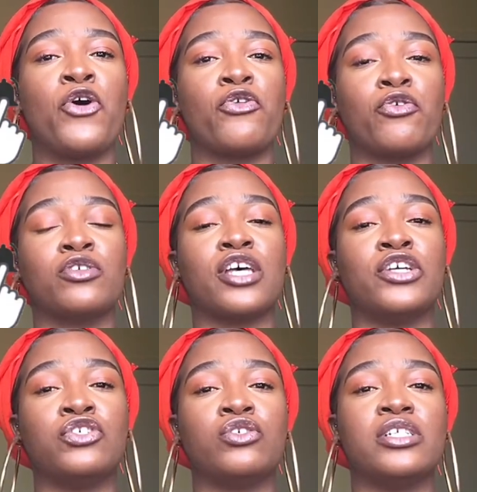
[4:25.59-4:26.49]
Those are
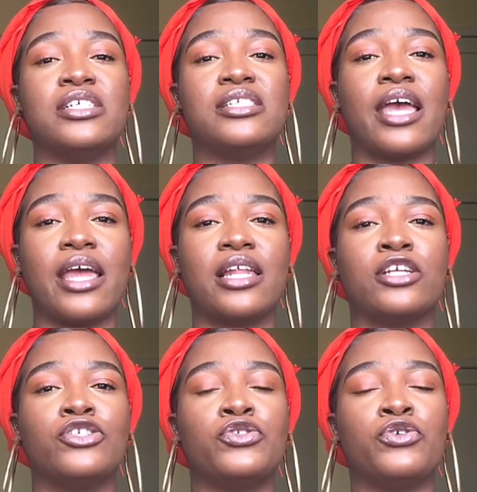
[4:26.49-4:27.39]
usually
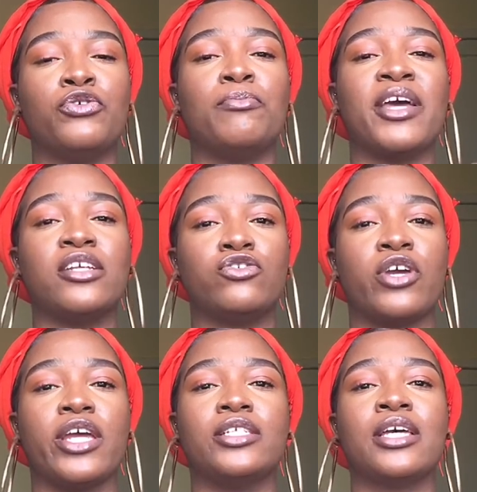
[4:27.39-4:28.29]
tailored to
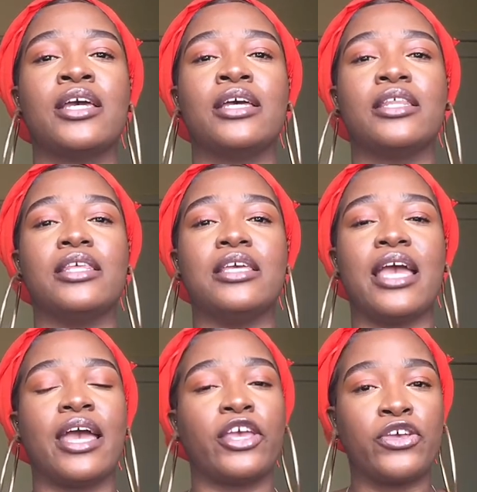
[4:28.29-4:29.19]
penetrate the
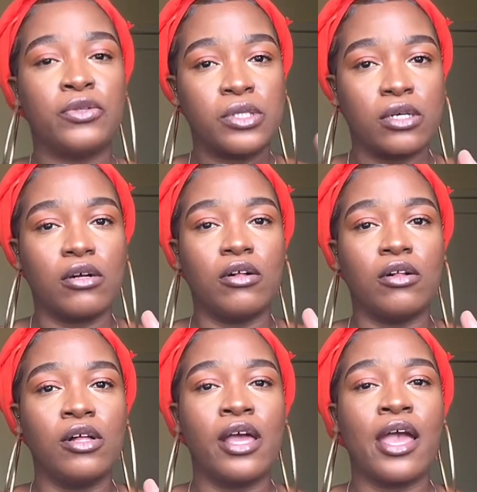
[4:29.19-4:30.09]
hair cuticle